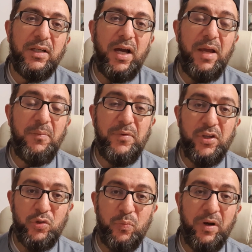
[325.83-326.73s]
I'm
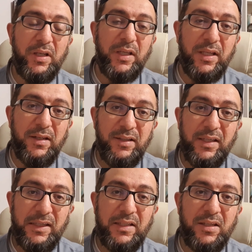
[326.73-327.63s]
desperately in
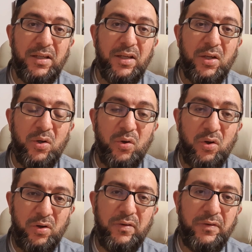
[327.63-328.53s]
need
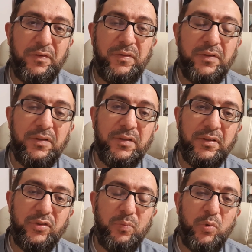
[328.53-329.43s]
of.
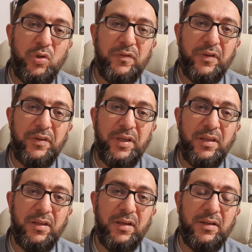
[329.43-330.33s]
It's a beautiful thing
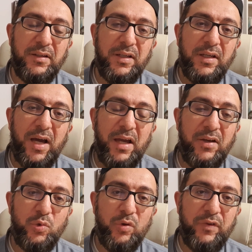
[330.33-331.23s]
there. I
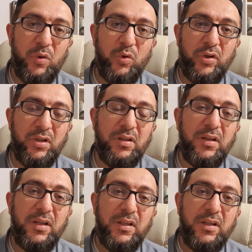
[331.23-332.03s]
asked one of our local